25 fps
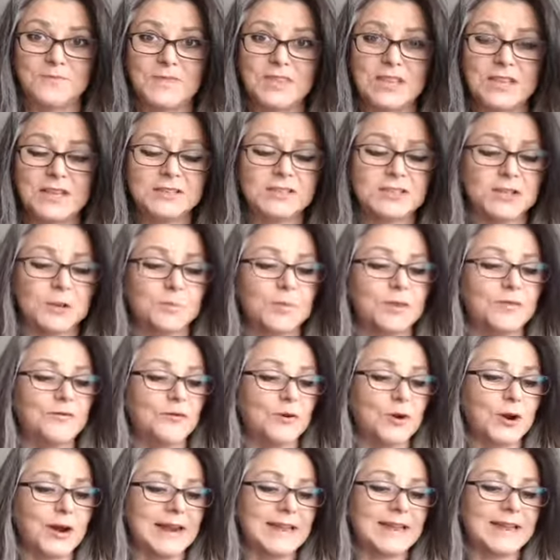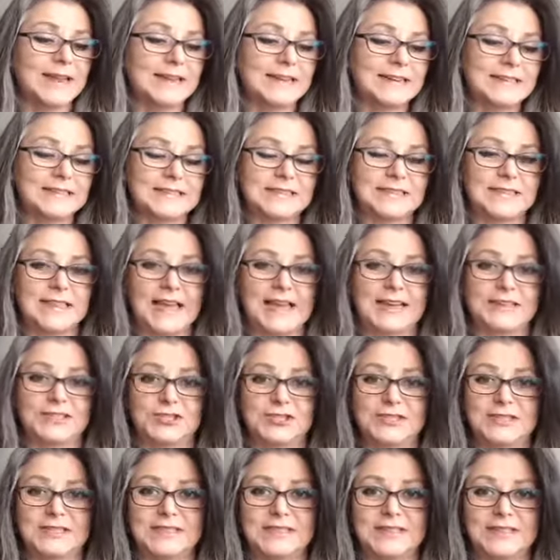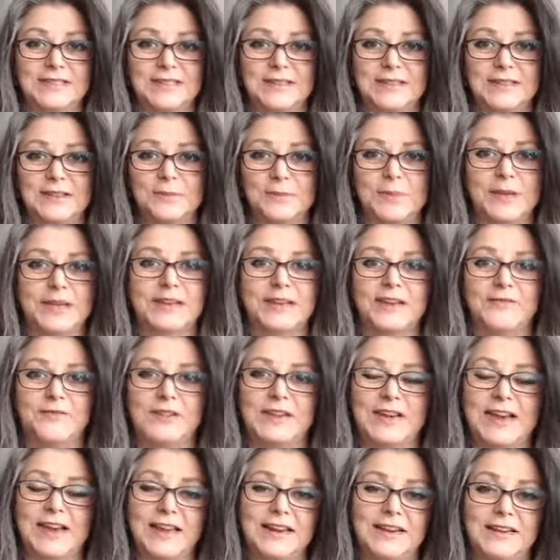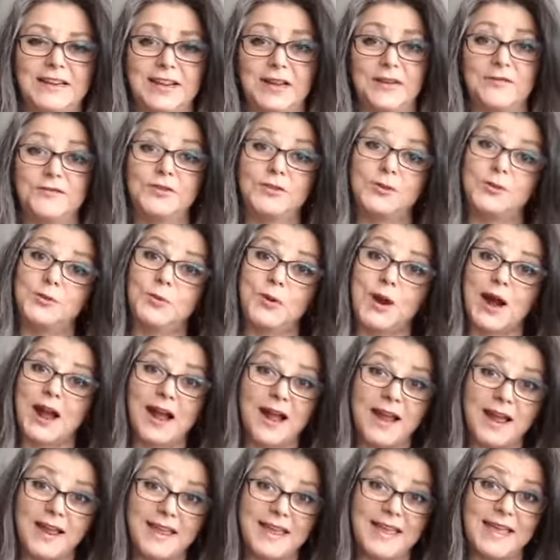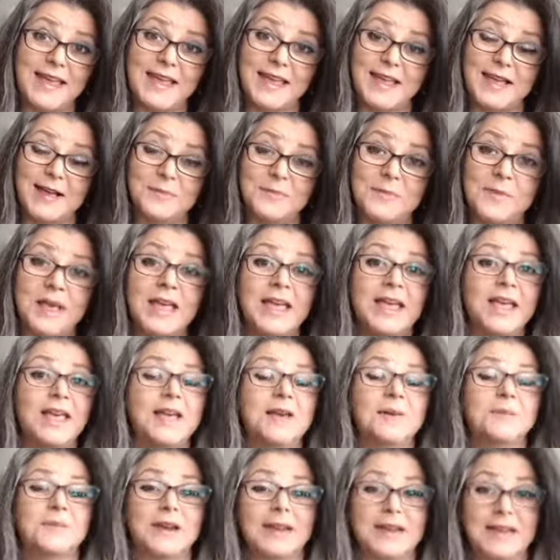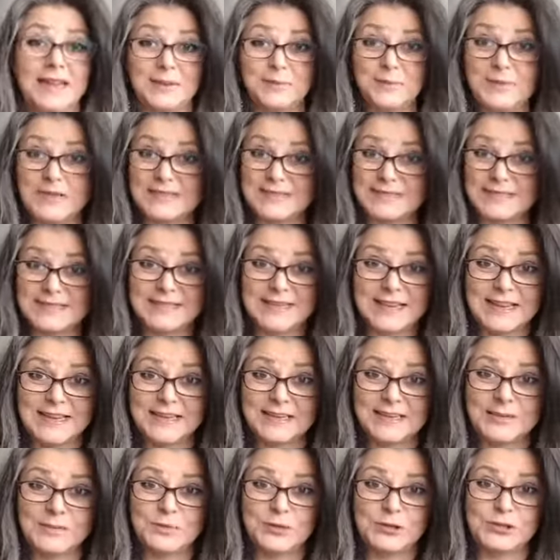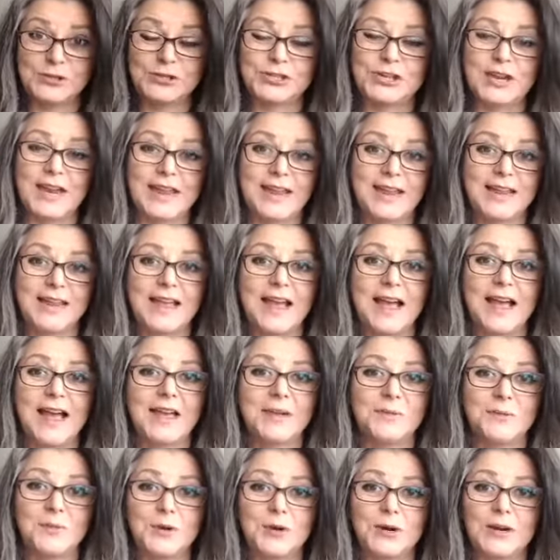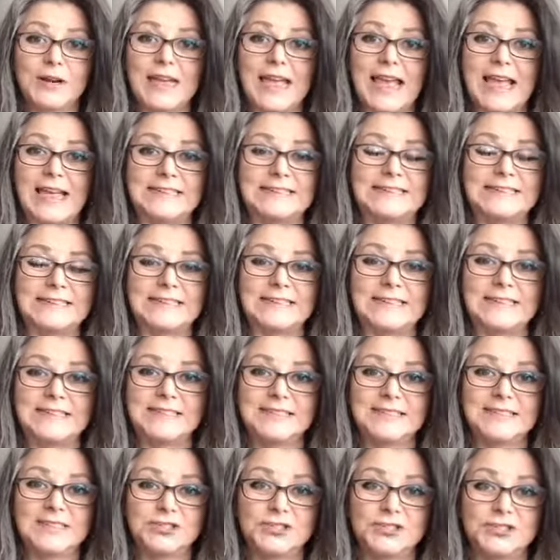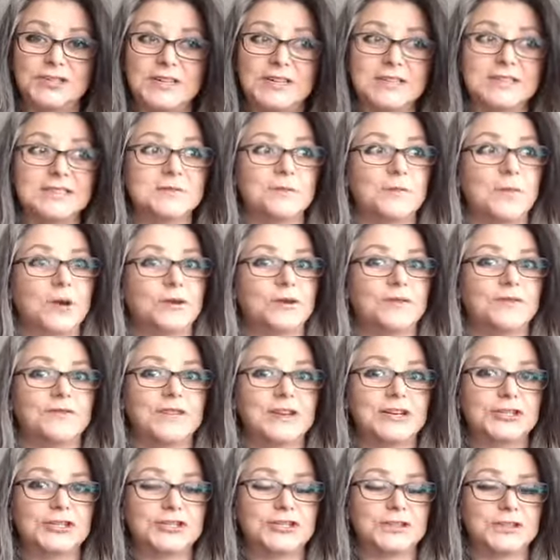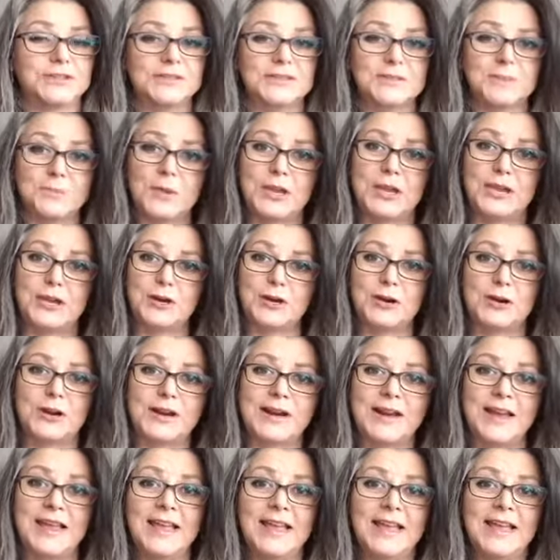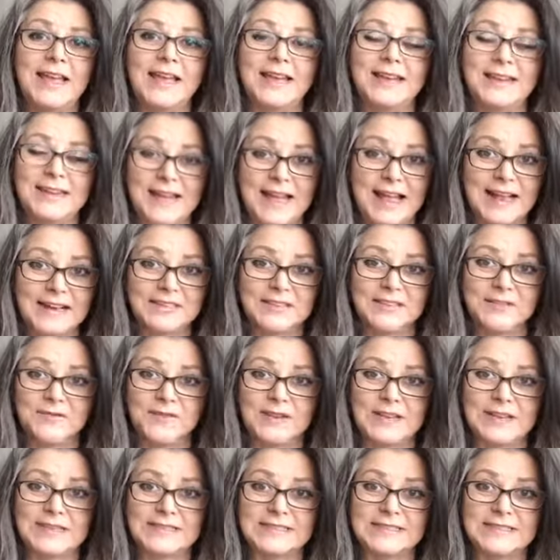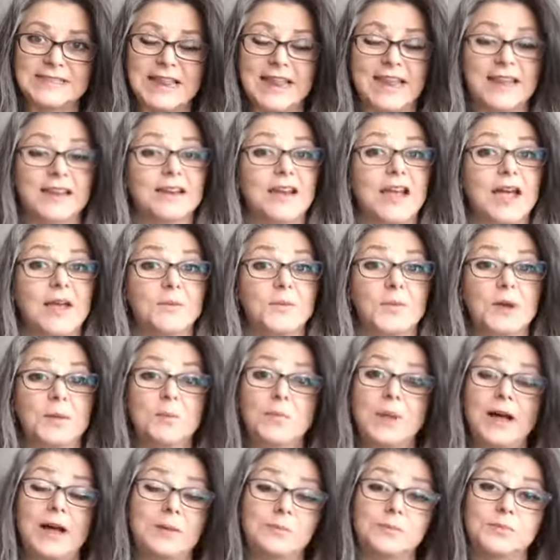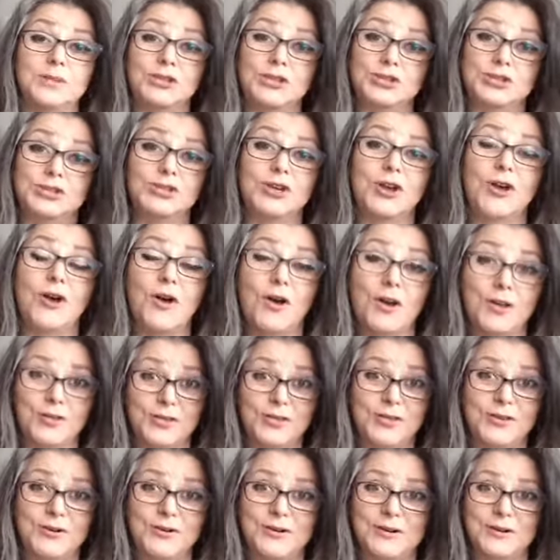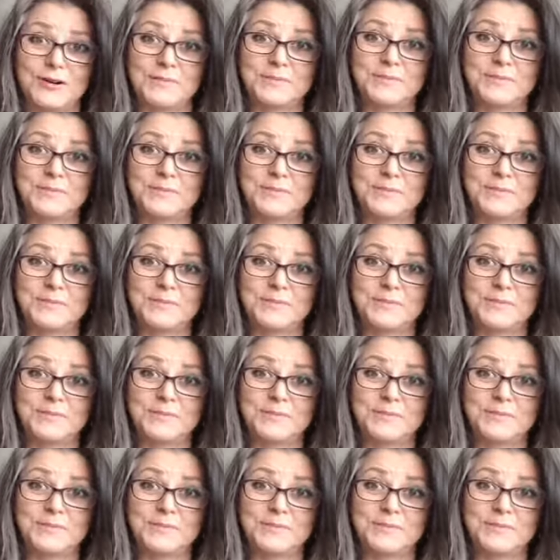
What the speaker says: So before I get into that, just a little bit of an idea of who I am. My name is Sandy Boucher. I work as an Indigenous motivational speaker, an activist, and I'm a published author.